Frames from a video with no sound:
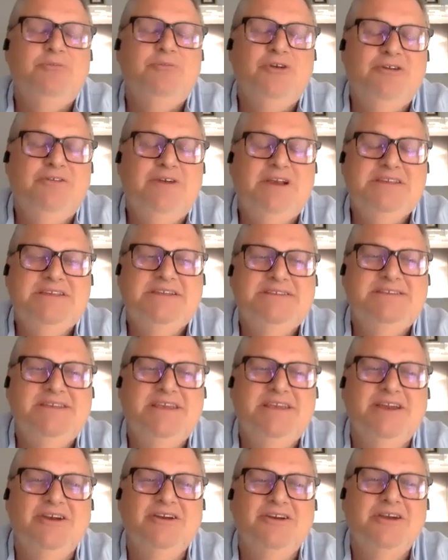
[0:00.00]
here, temporary
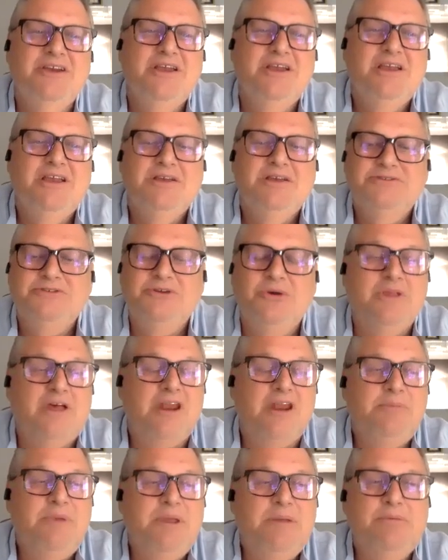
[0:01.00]
residency here. So
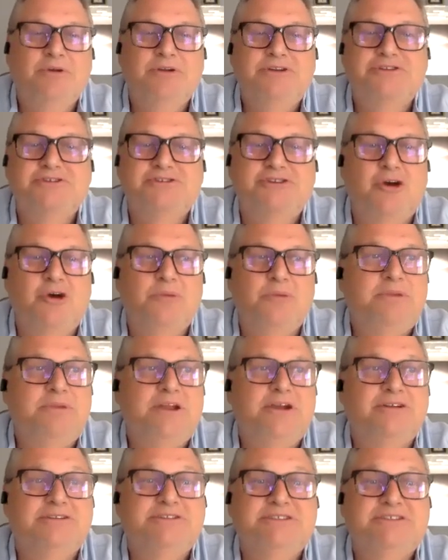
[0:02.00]
a lot of people just show up
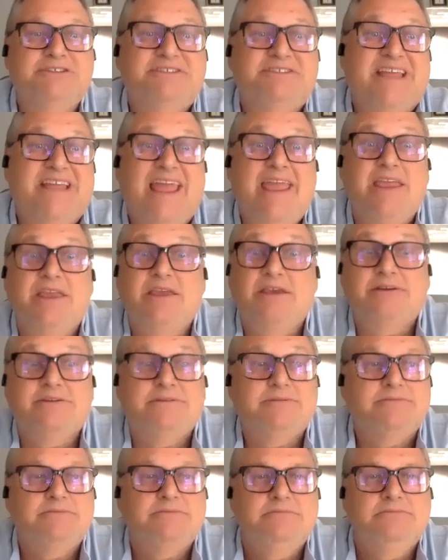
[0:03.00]
here and just stay.
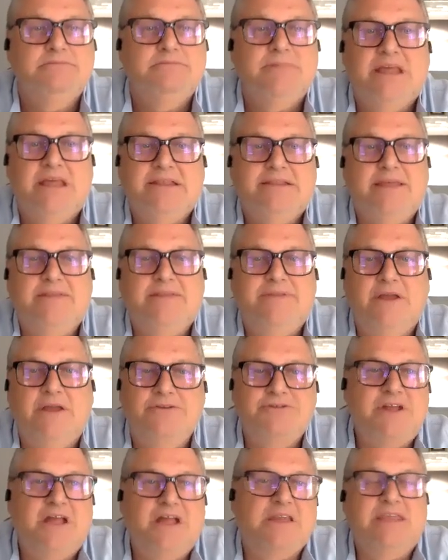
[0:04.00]

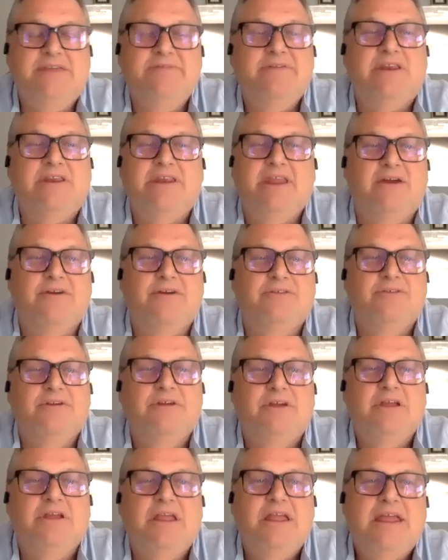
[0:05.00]
They're just not leaving
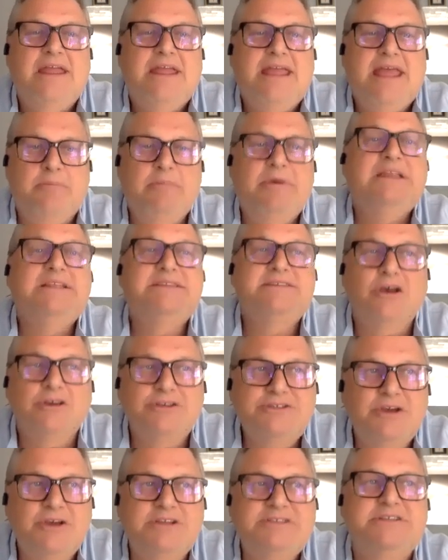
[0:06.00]
now. But it's
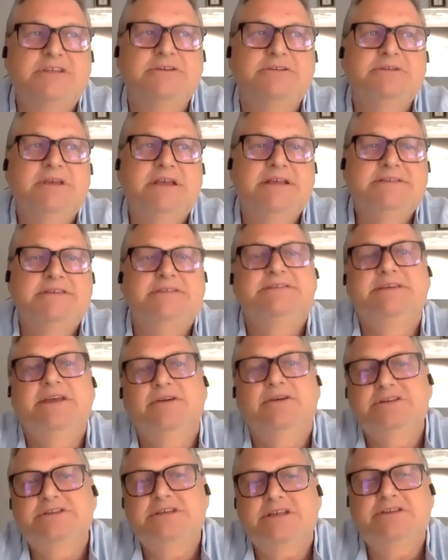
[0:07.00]
also
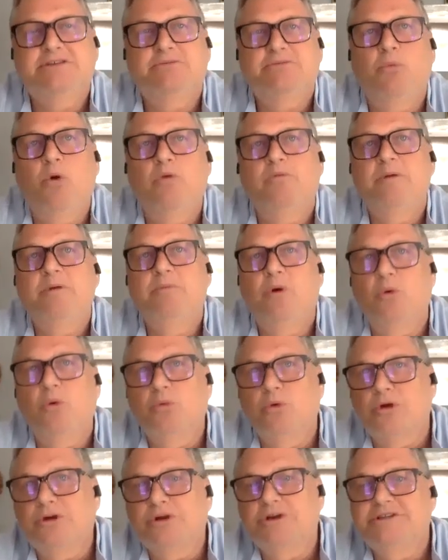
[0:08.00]
it's more
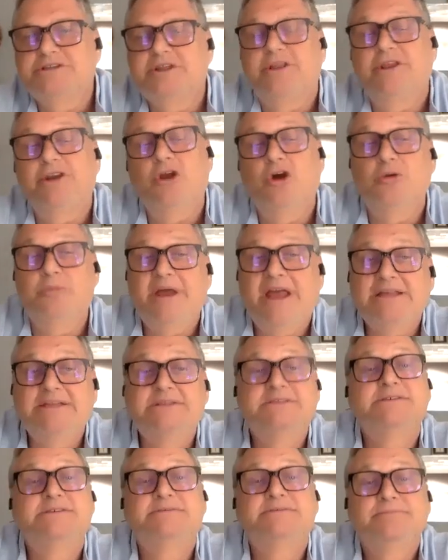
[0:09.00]
remote workers than the
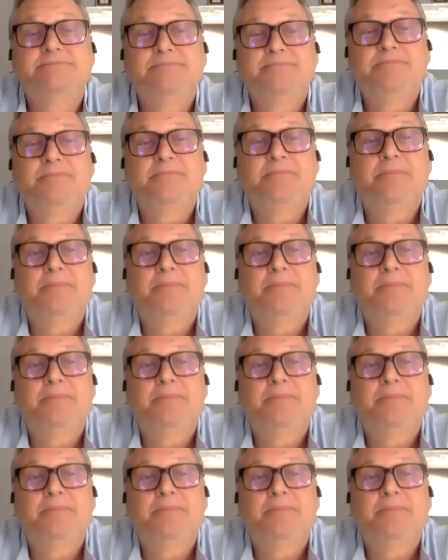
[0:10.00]
nomads.